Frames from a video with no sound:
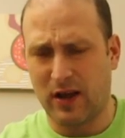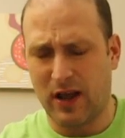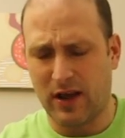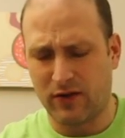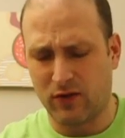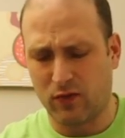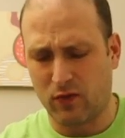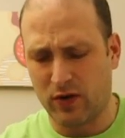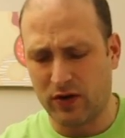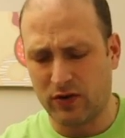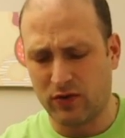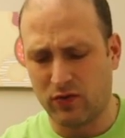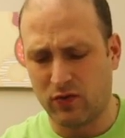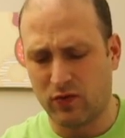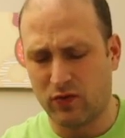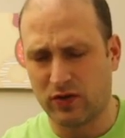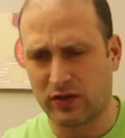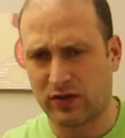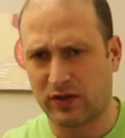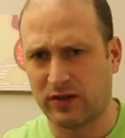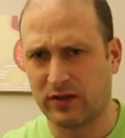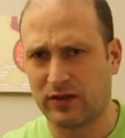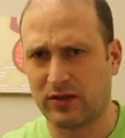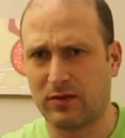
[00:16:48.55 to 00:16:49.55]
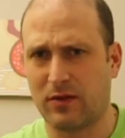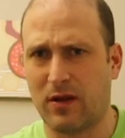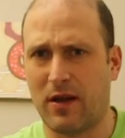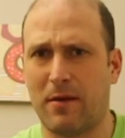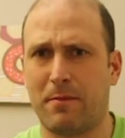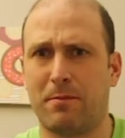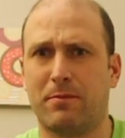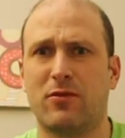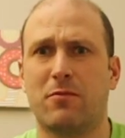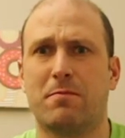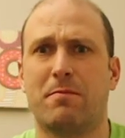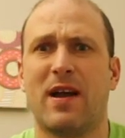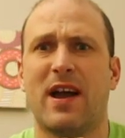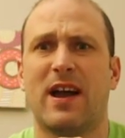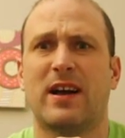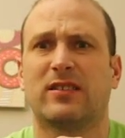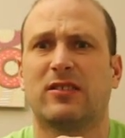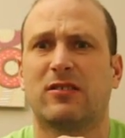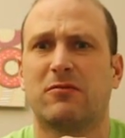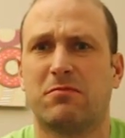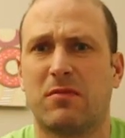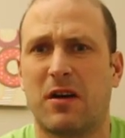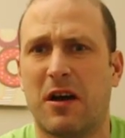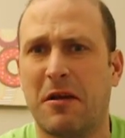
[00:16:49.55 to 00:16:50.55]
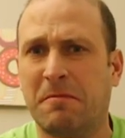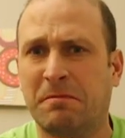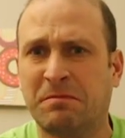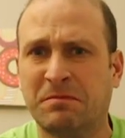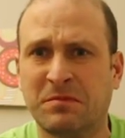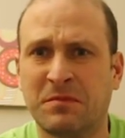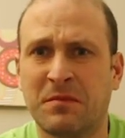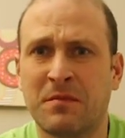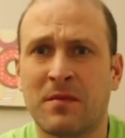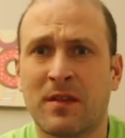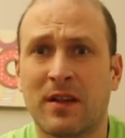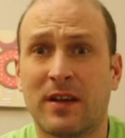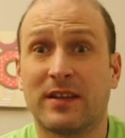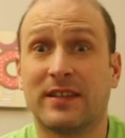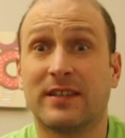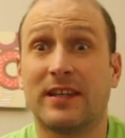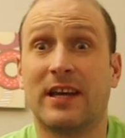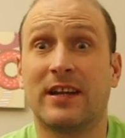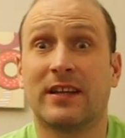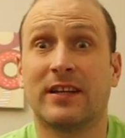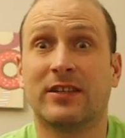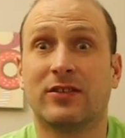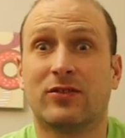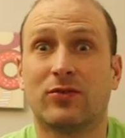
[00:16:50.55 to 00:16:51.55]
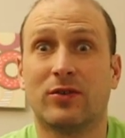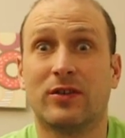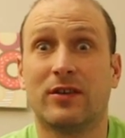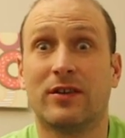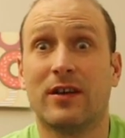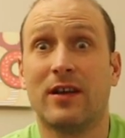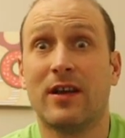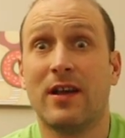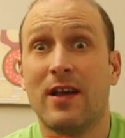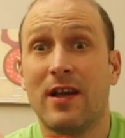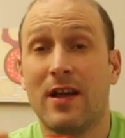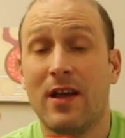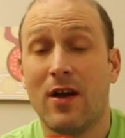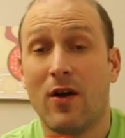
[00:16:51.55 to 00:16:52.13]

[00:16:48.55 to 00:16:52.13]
I don't know where Universal is. You pass it, but getting into it,